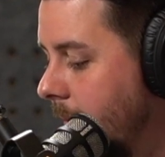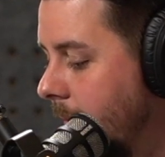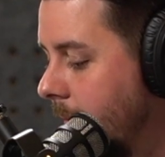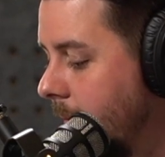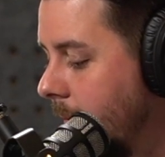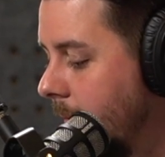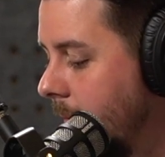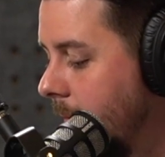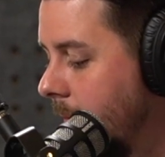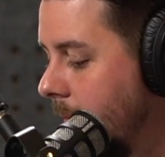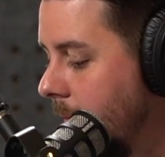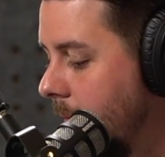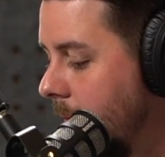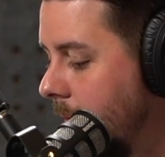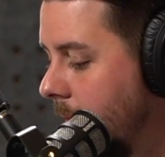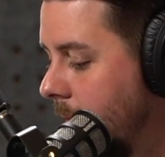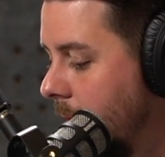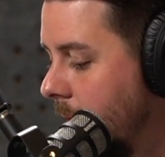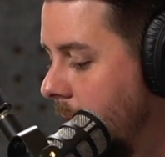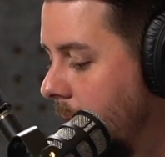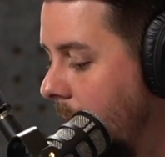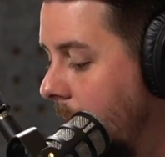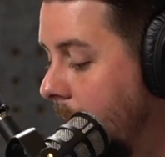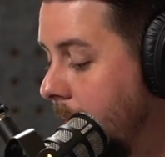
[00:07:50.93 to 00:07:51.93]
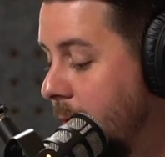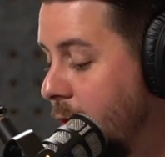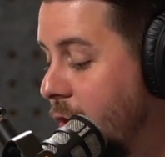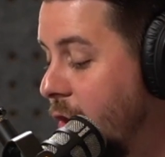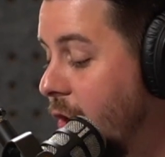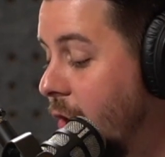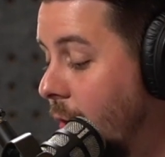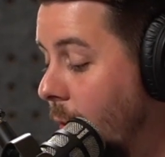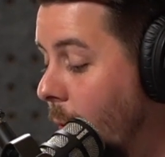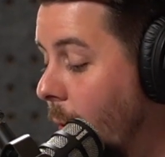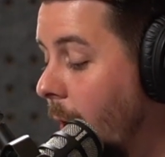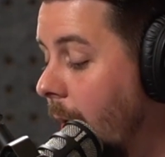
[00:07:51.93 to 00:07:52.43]
Okay. I'm
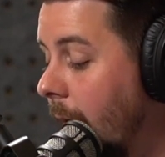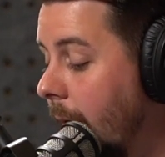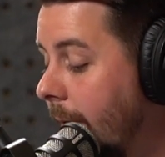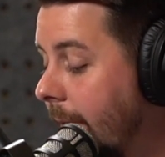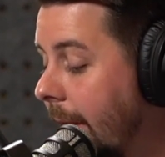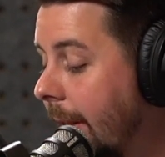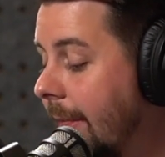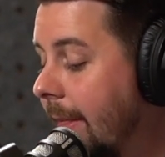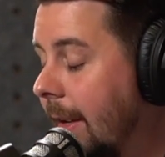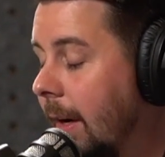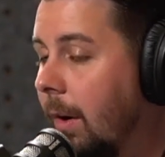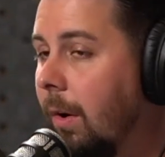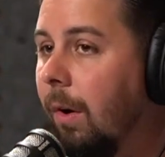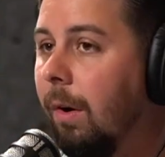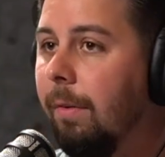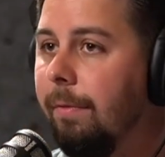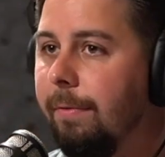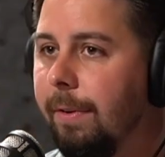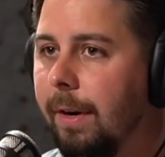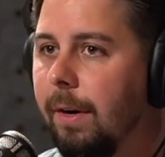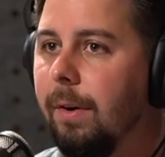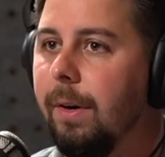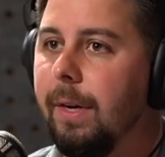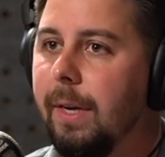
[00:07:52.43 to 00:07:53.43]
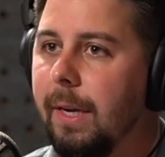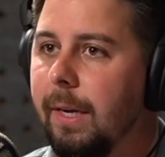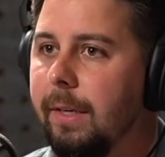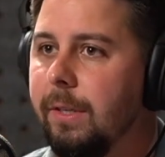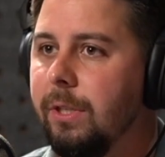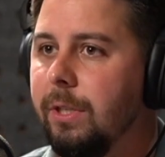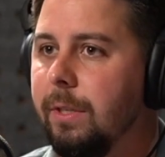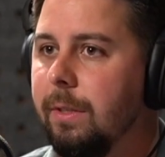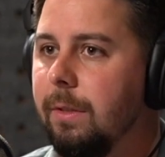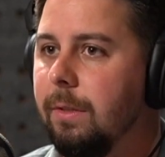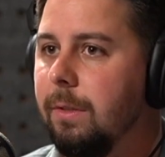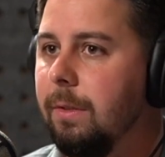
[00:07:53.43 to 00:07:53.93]
sure that there are
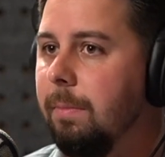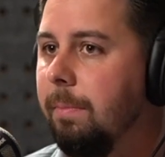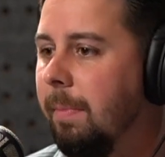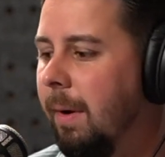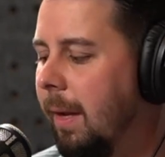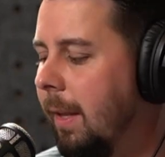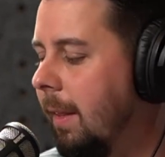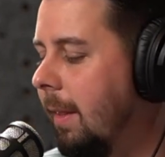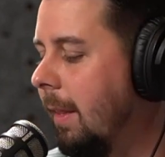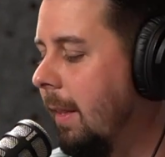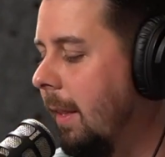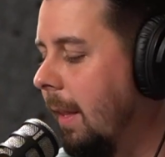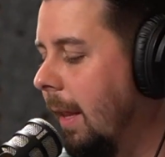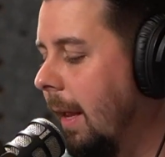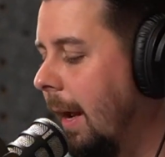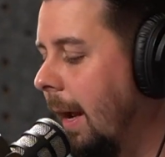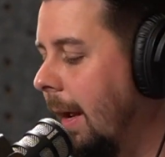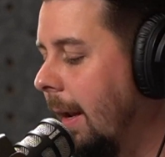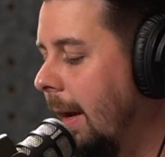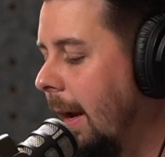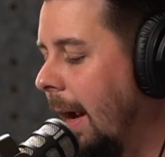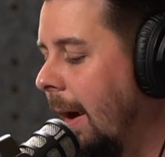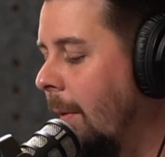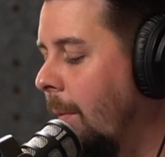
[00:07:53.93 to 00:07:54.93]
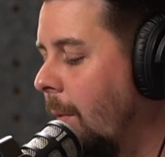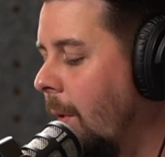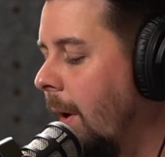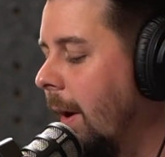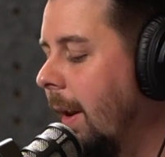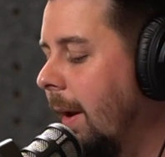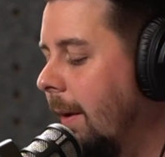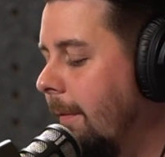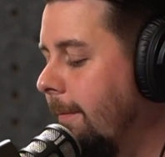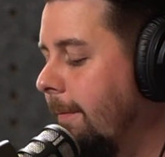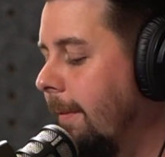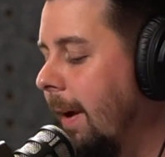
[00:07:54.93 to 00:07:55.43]
variations, but I, I
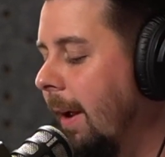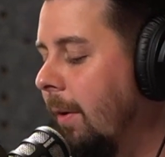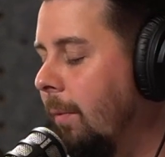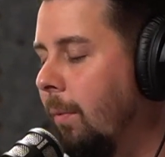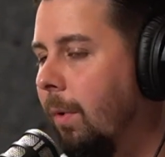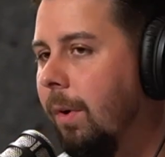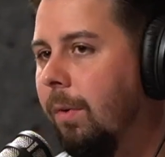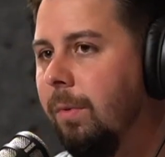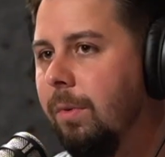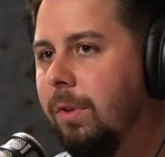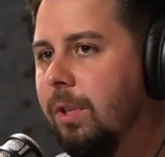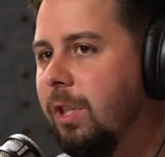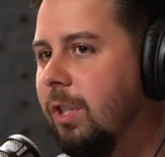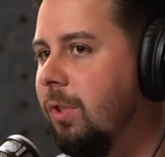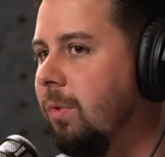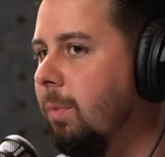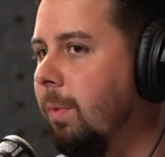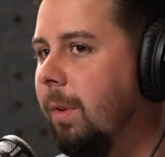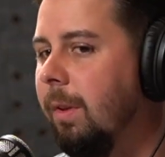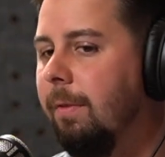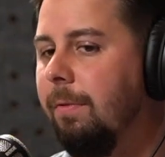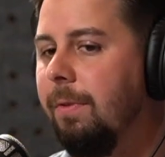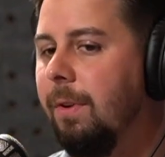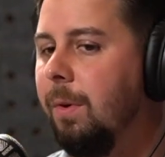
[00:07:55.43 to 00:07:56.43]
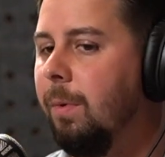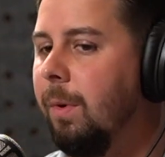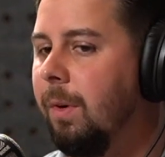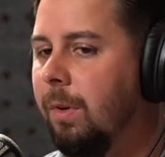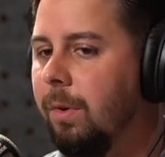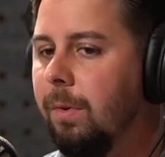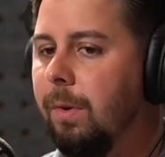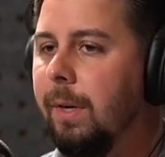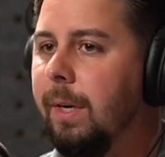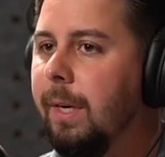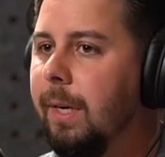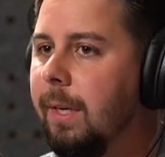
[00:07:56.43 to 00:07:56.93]
wanted to find one just with a few
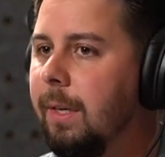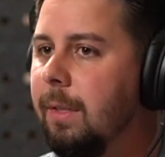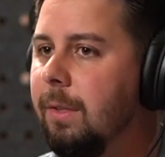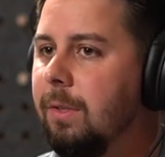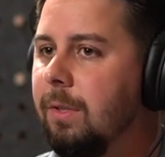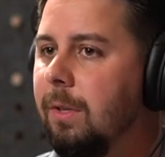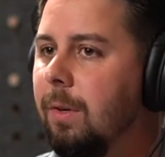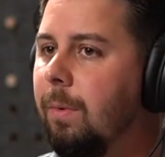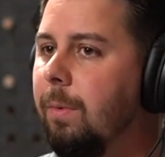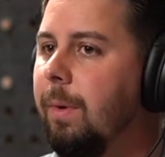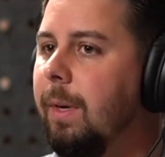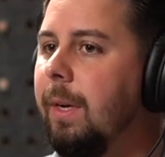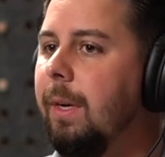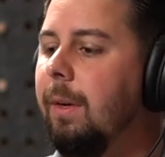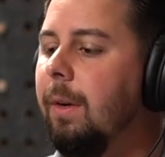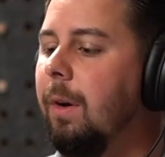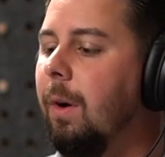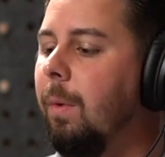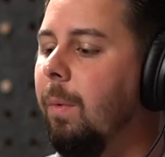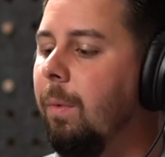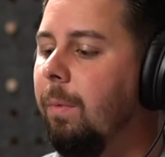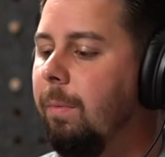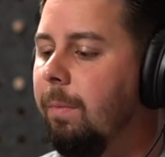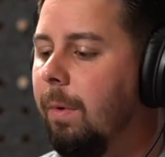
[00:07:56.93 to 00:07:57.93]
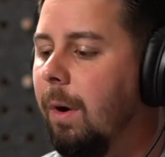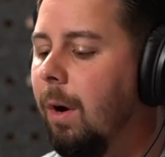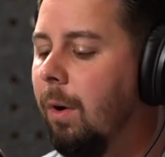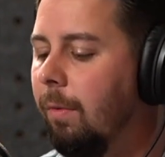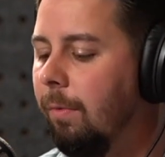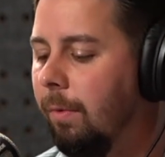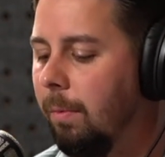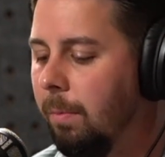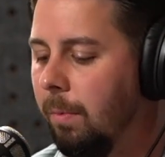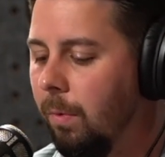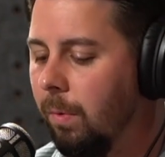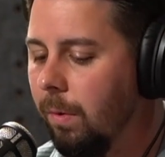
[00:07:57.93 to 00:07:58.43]
ingredients so we didn't go
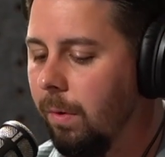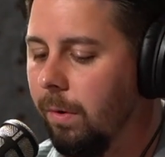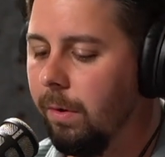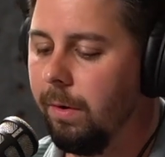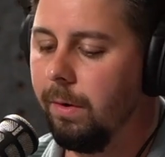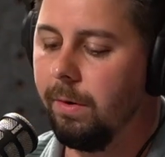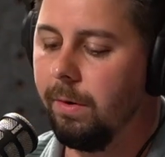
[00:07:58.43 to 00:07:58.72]
overboard.